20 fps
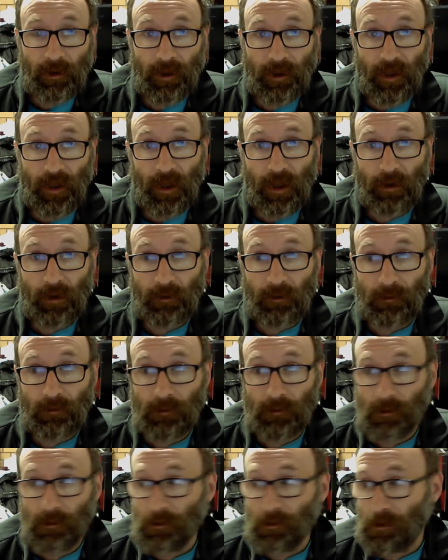you know,
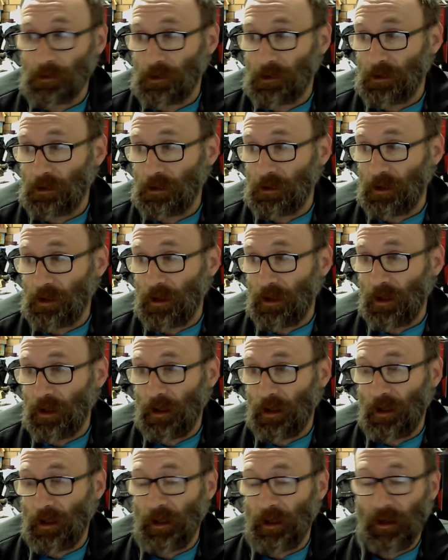
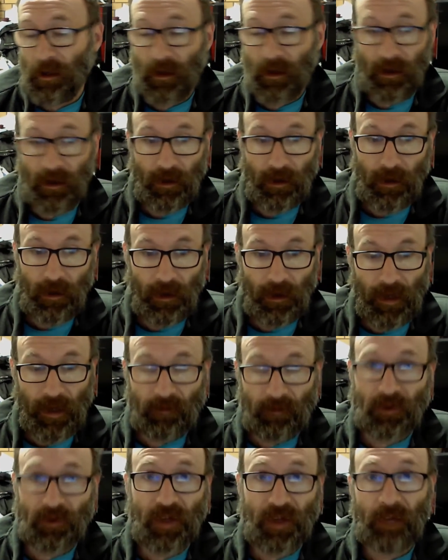and
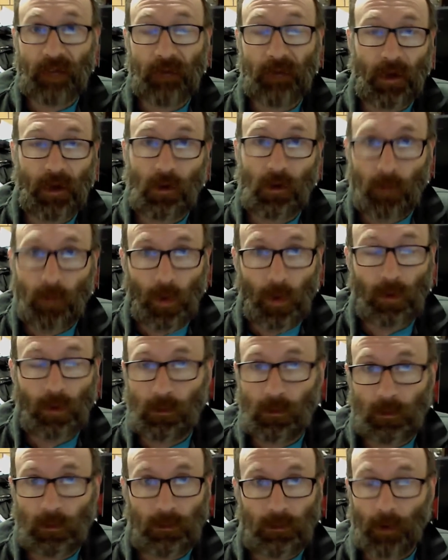have the TV on
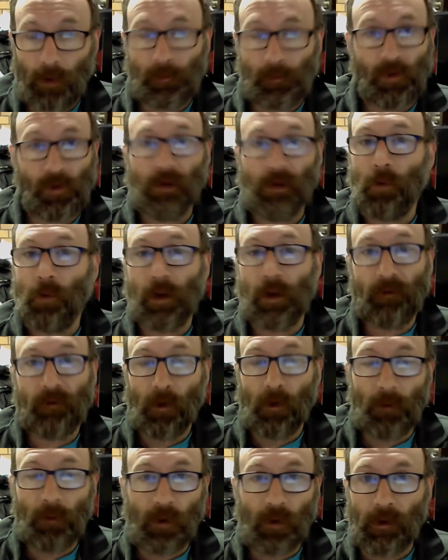while I'm doing whatever
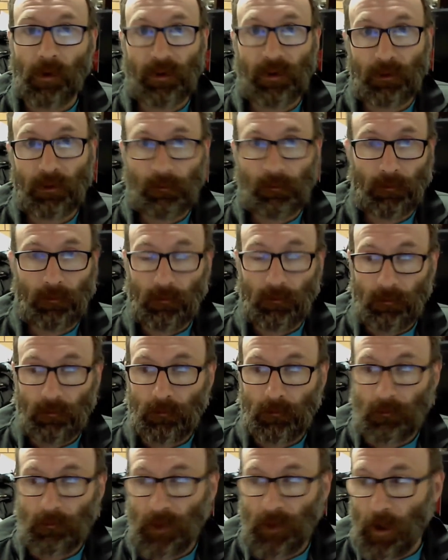I'm doing that,
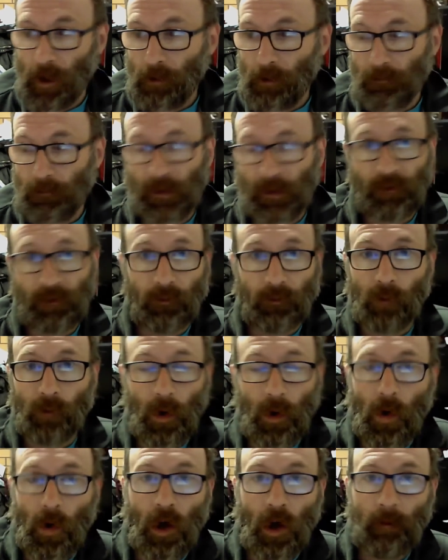you know, doesn't
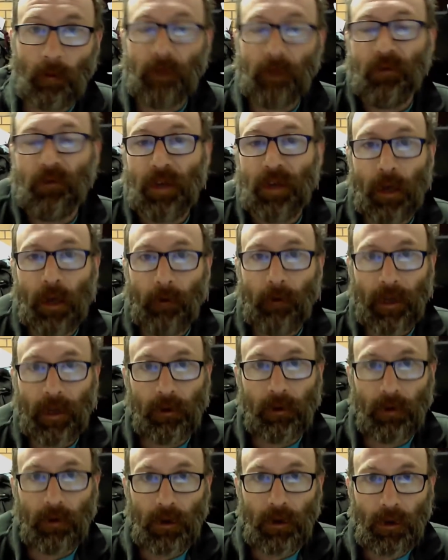require me videoing.
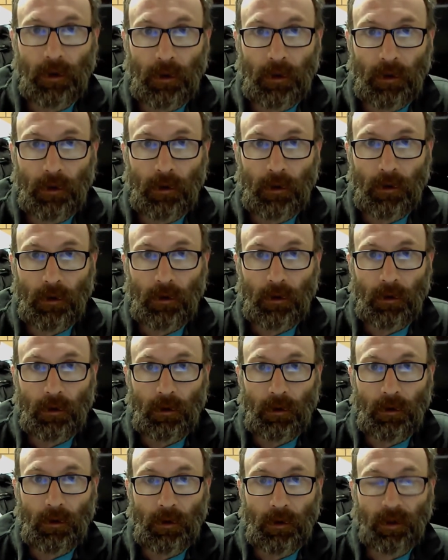
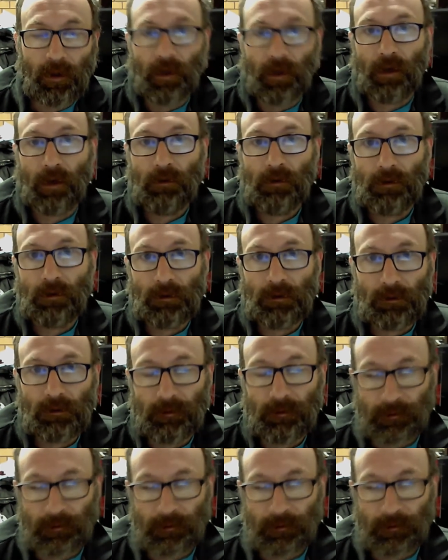You know,